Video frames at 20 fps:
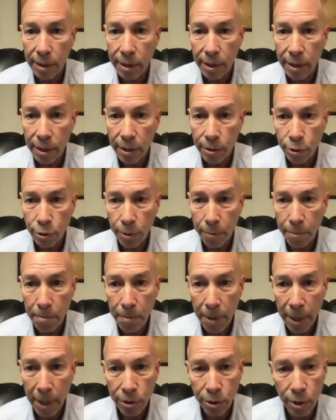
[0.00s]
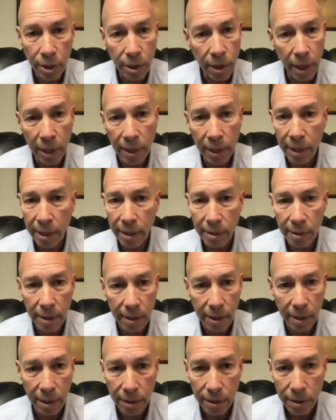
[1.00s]
So make sure, I can't
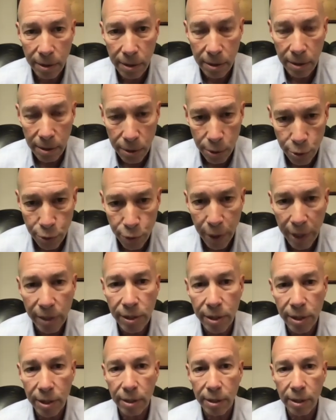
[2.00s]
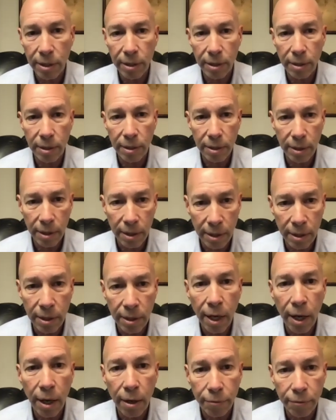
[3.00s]
stress it
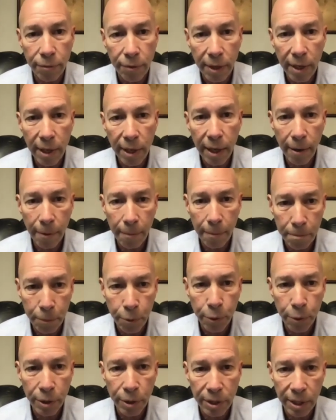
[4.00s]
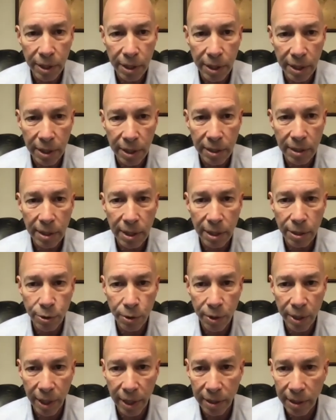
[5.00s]
enough, how important it is that you
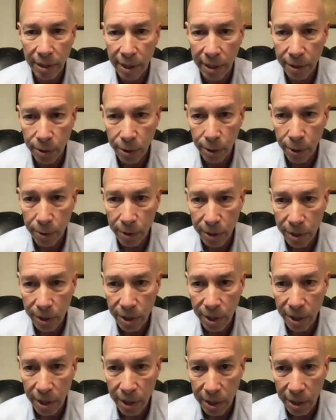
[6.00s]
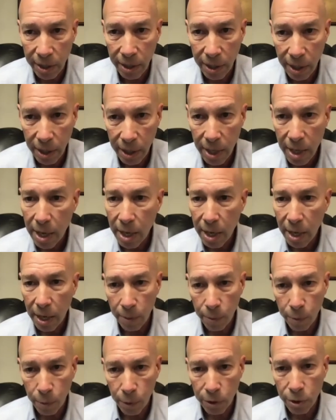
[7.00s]
get that notice in.
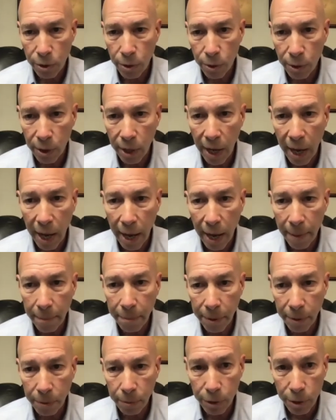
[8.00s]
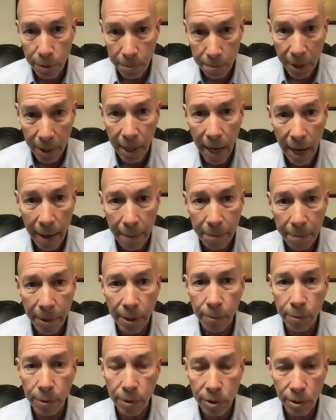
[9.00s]
And what's going to happen, what's been
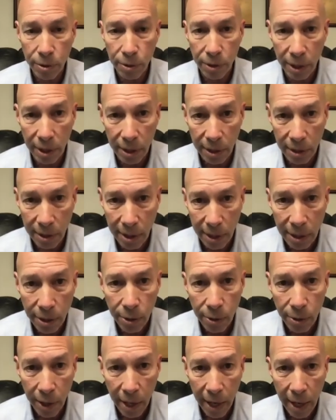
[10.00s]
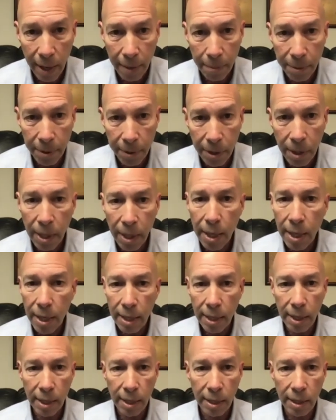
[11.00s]
happening, what's going to continue to happen
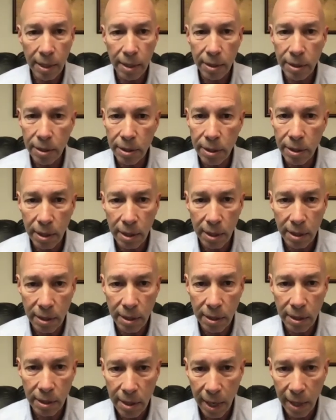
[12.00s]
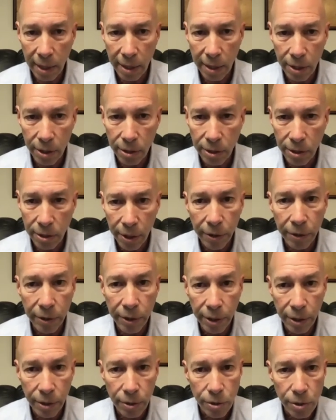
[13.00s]
is the tenant
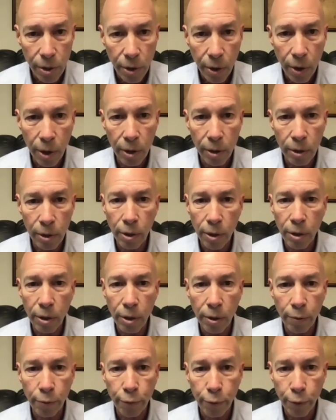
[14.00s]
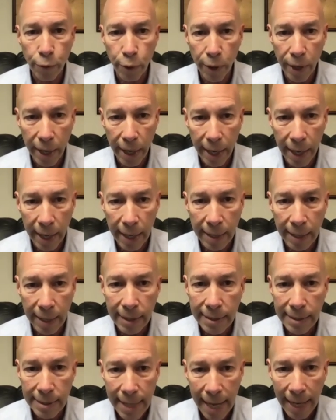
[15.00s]
attorneys are looking for any
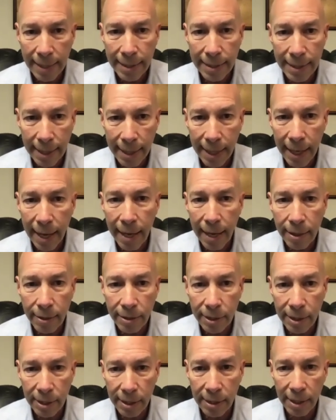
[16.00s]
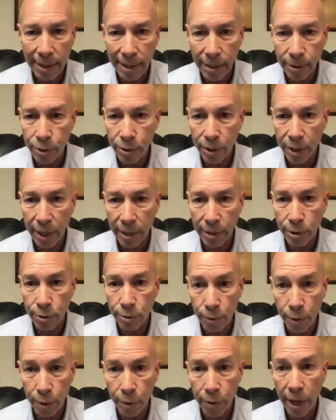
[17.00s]
technicality to get your case
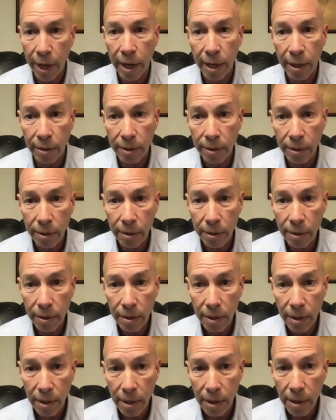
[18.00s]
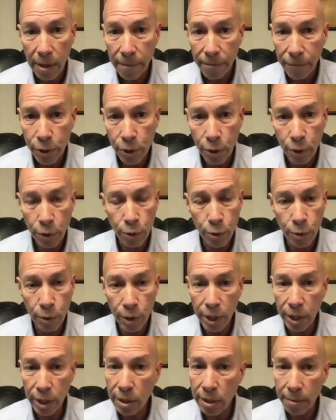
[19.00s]
thrown out. So you
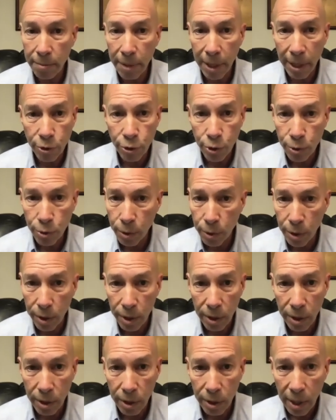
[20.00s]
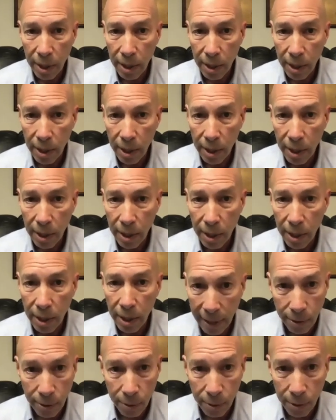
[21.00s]
need to make sure,
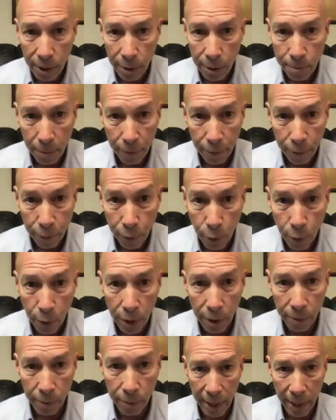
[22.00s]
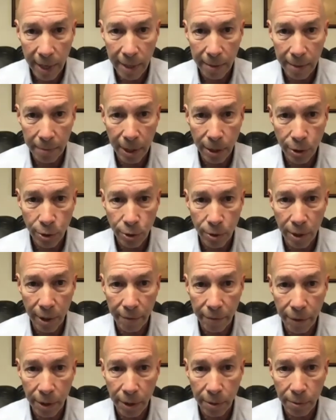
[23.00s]
you had to do this before, we make sure
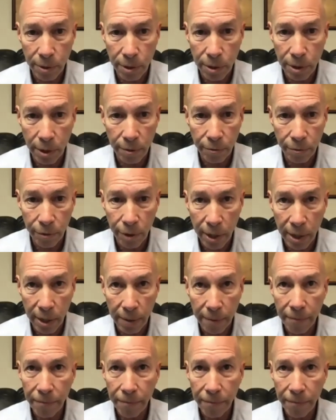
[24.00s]
everything was done right.